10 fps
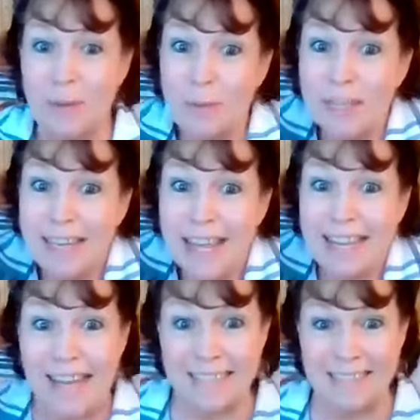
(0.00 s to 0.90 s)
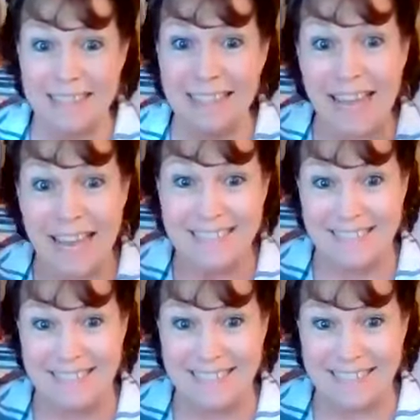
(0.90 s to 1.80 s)
We're like God's little
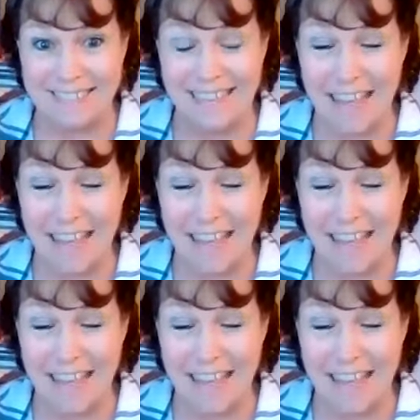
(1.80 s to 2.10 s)
onions.